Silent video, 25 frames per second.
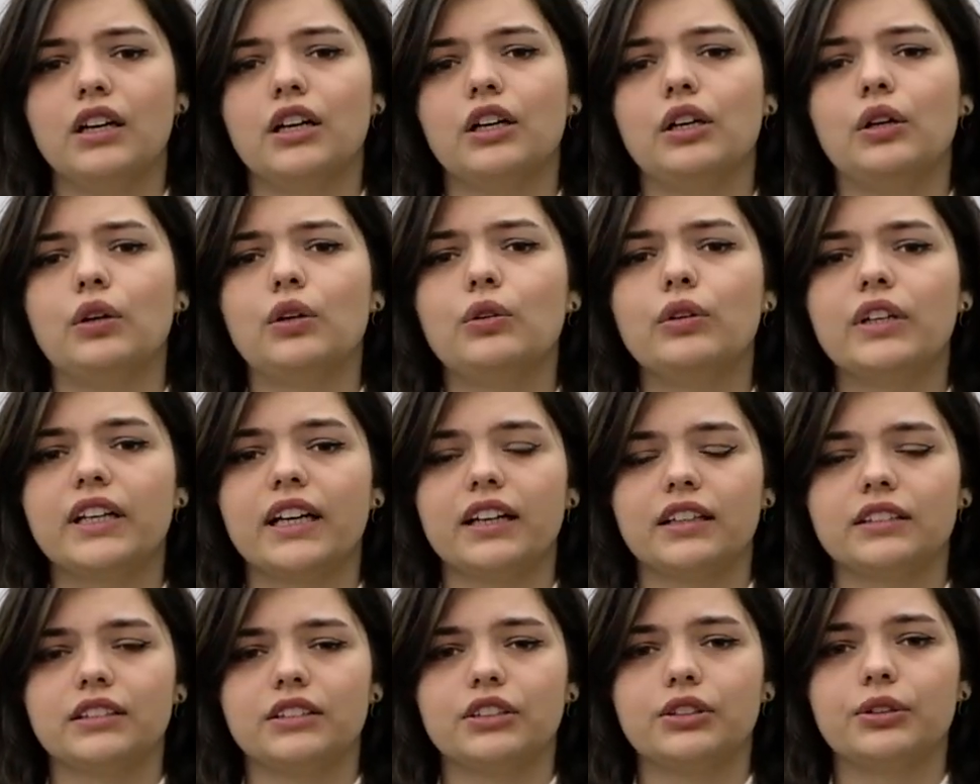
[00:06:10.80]
Look
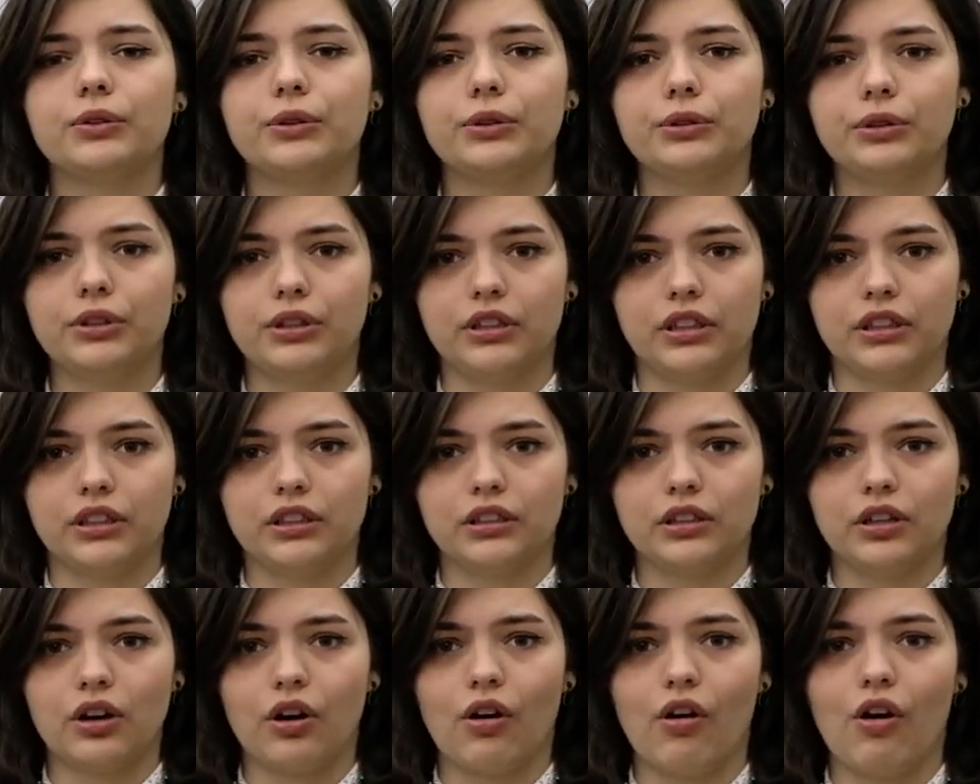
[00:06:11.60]
at the URL
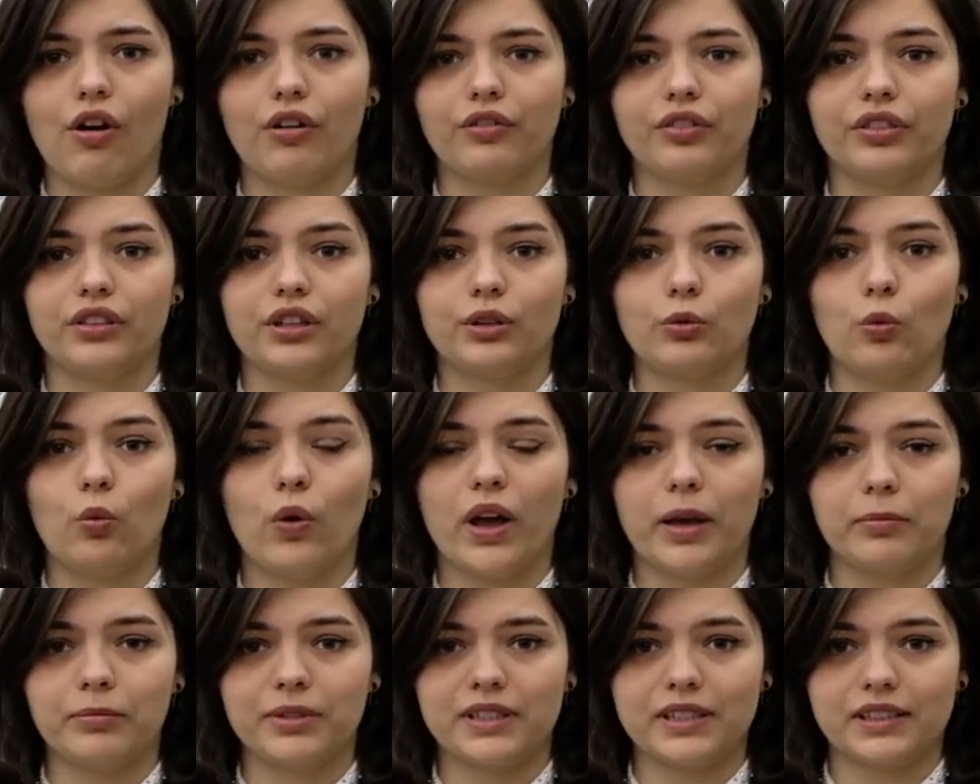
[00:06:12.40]
on the
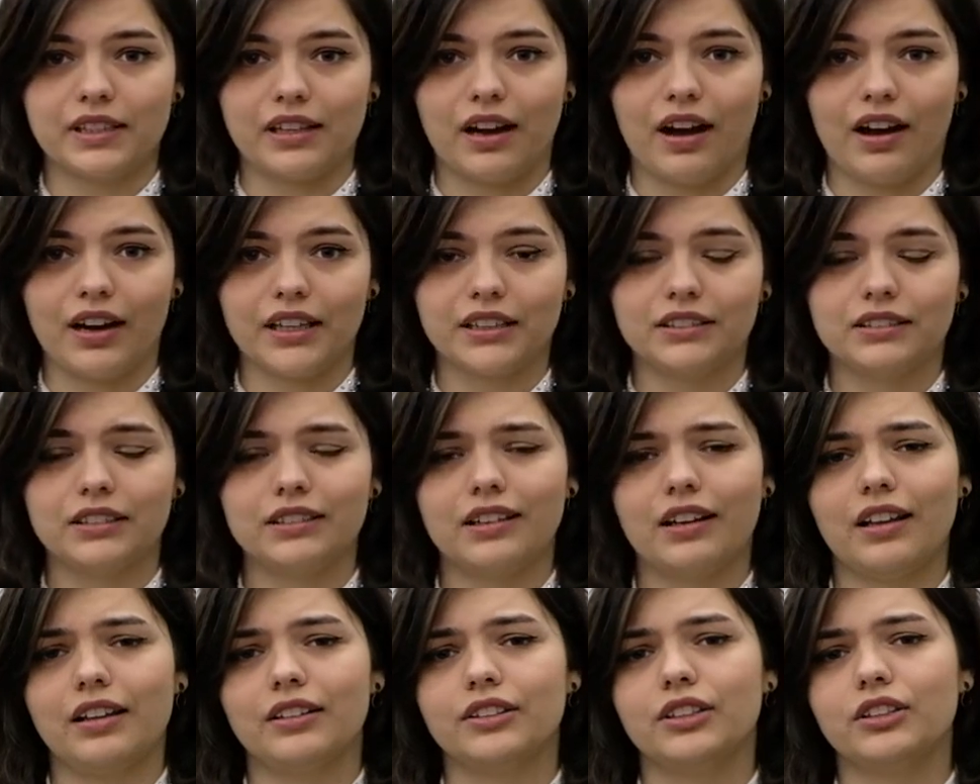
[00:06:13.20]
website
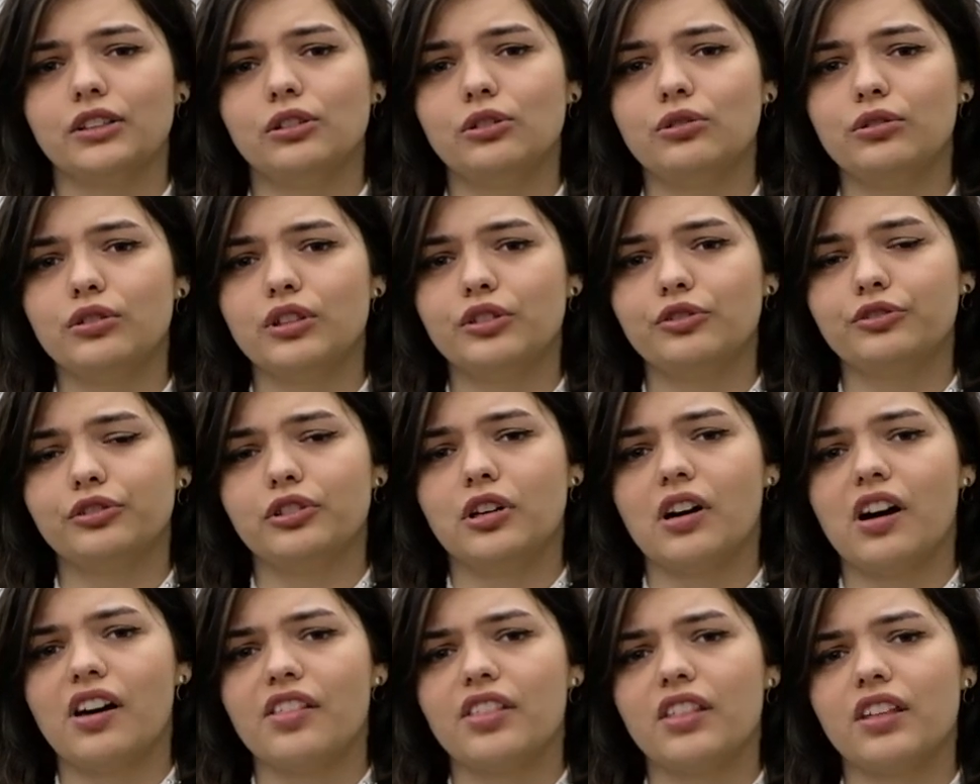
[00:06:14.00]
and look for
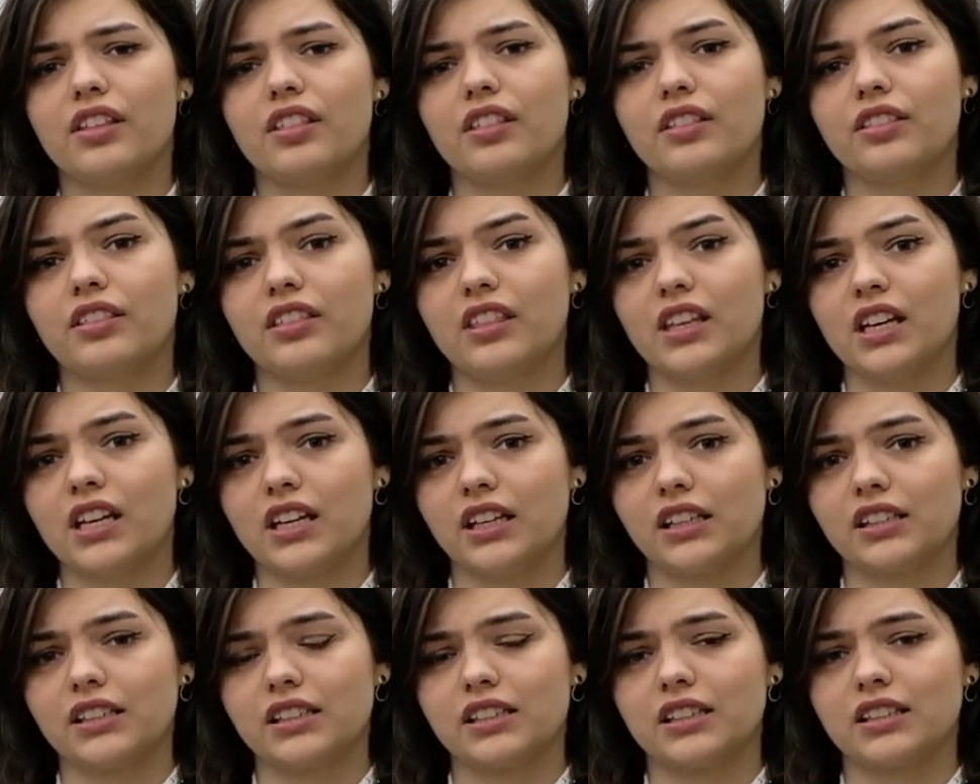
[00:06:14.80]
other
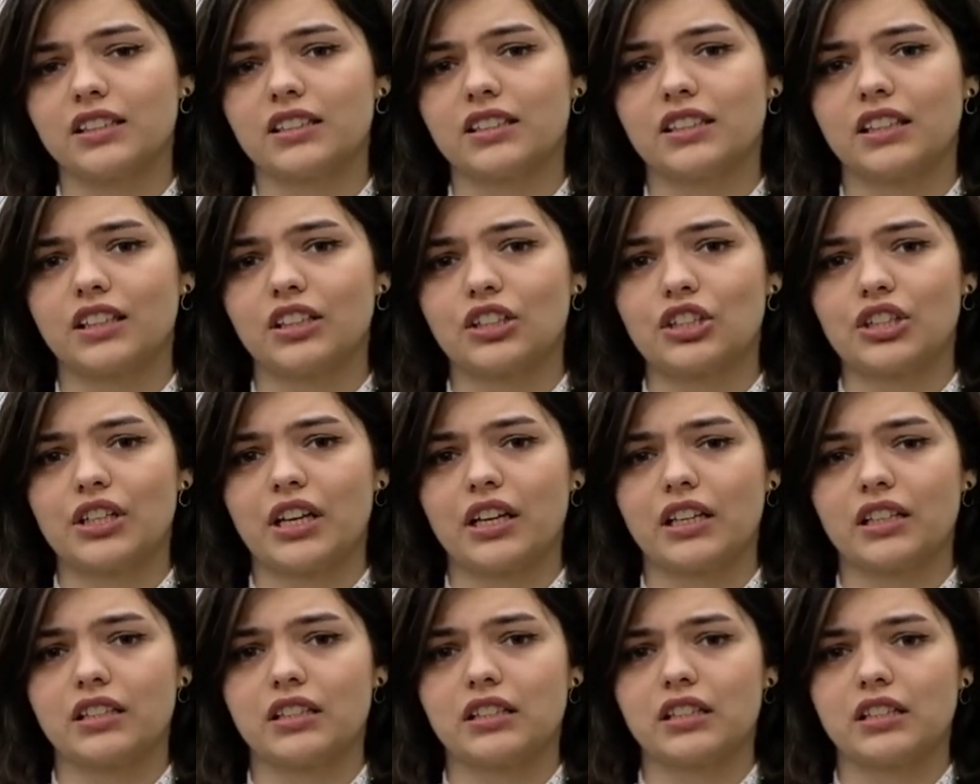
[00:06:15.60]
things such
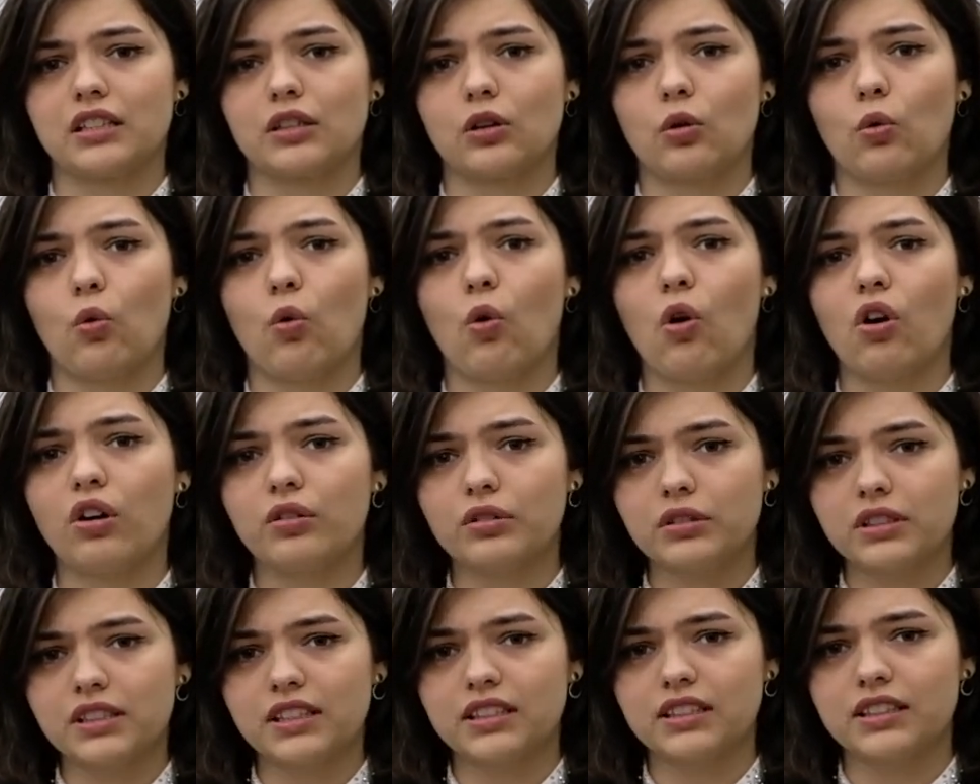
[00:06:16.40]
as
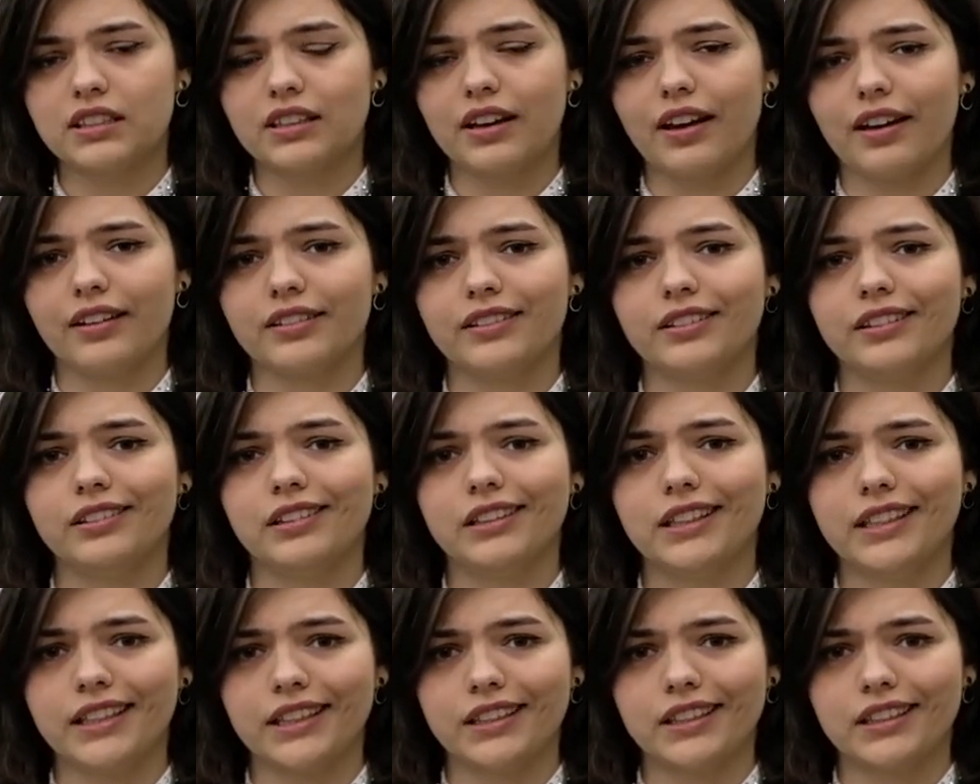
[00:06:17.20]
quotes and
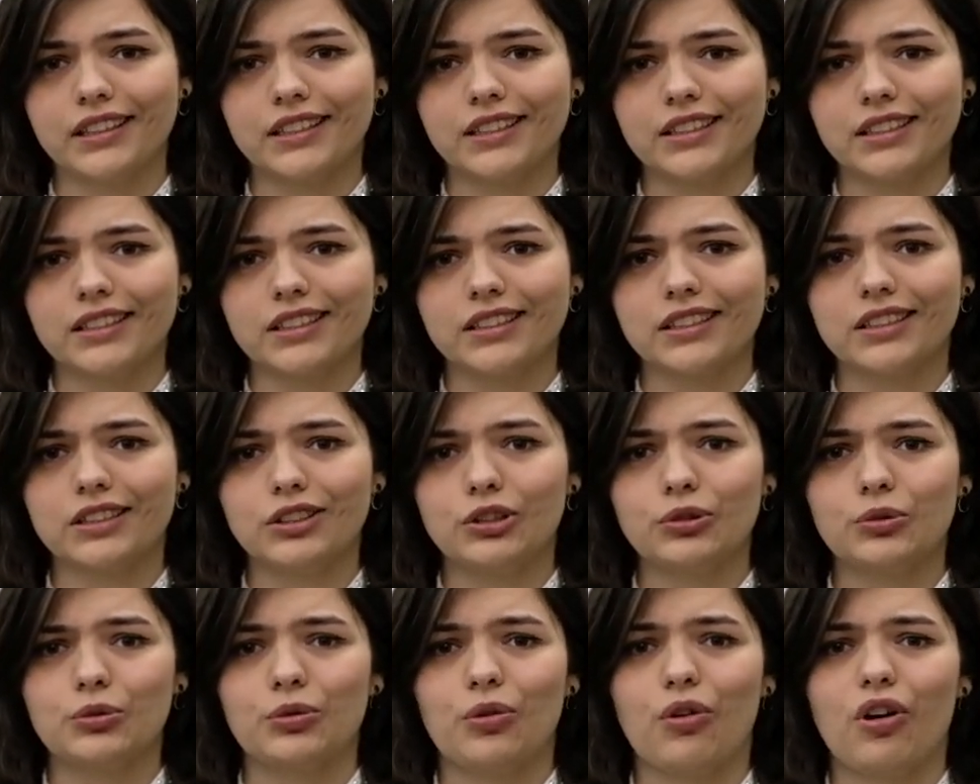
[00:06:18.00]
links
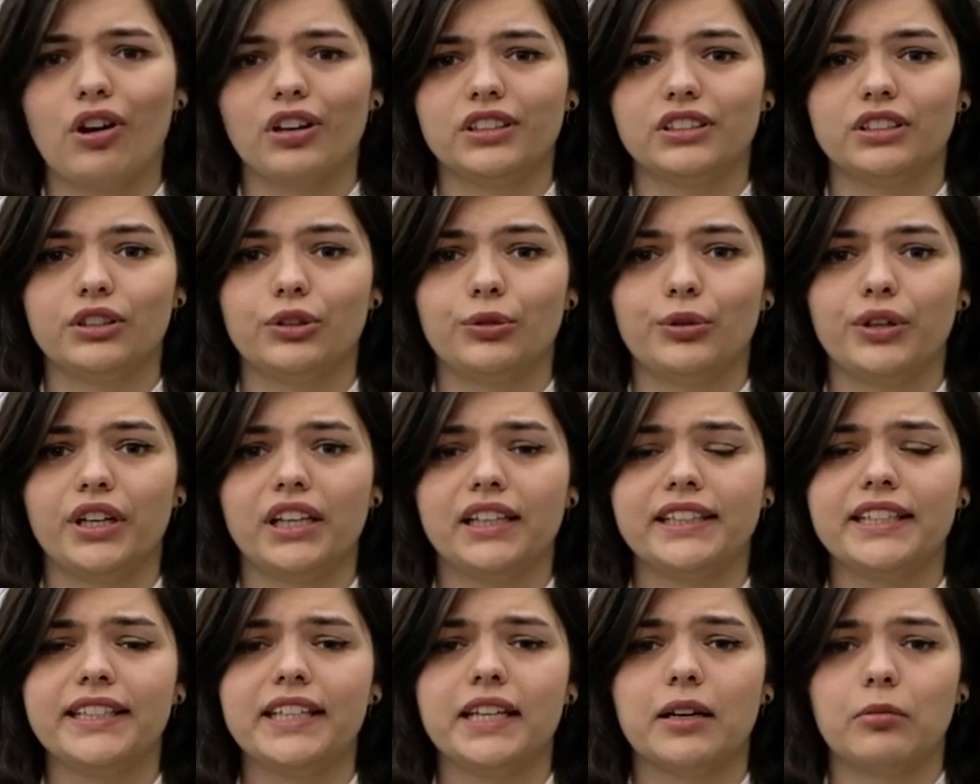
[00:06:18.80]
to other
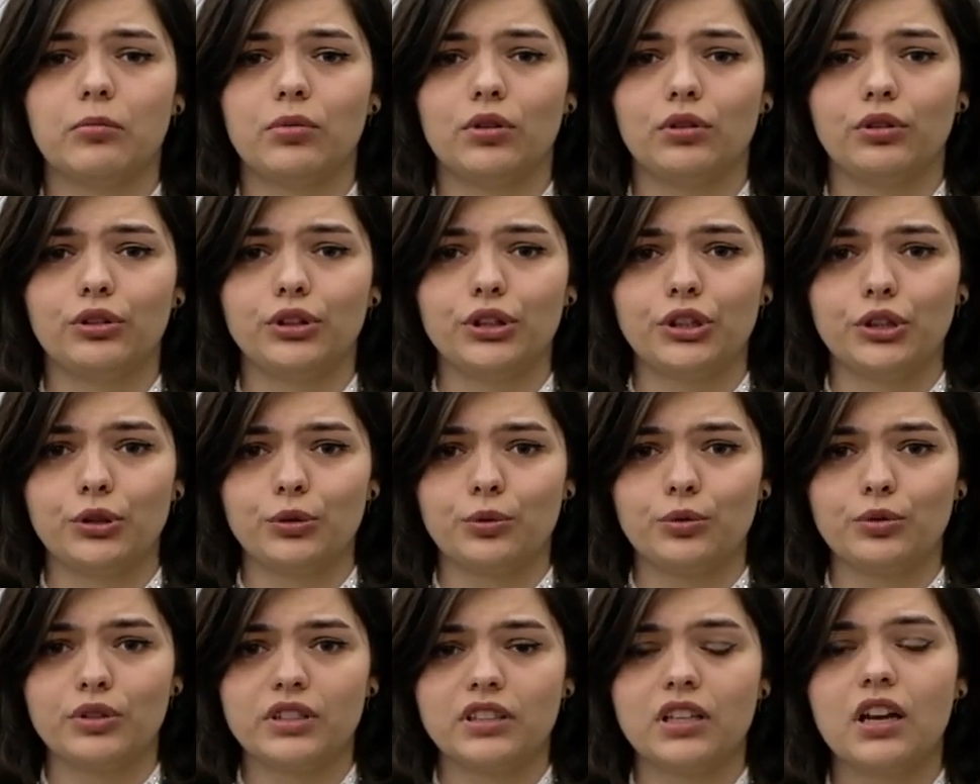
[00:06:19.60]
reliable
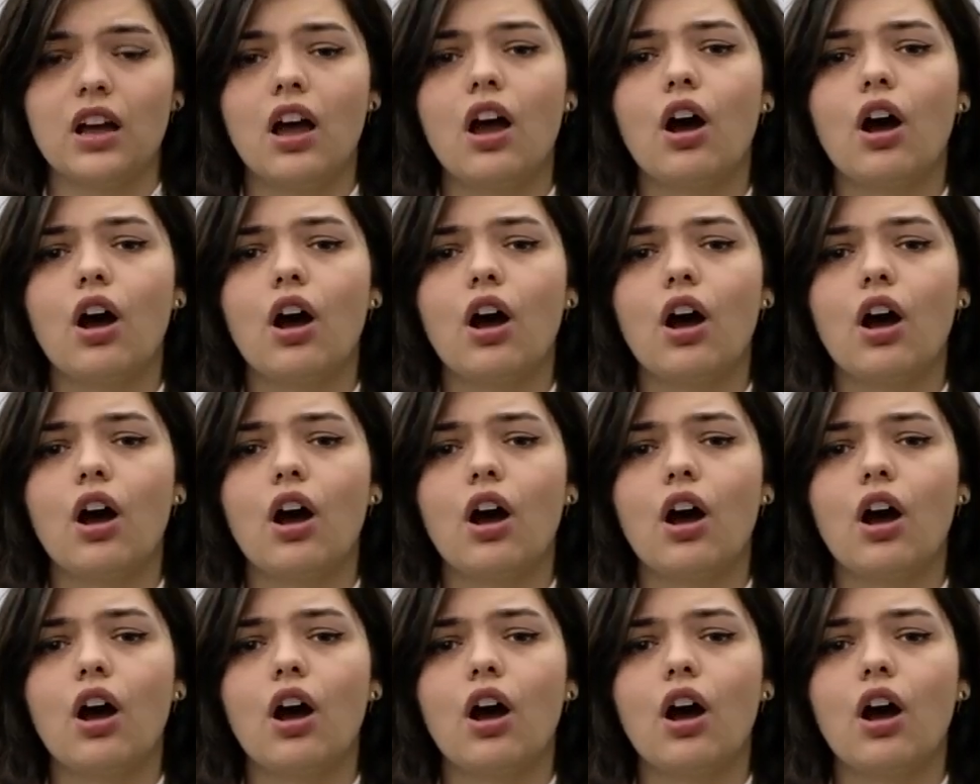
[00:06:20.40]
news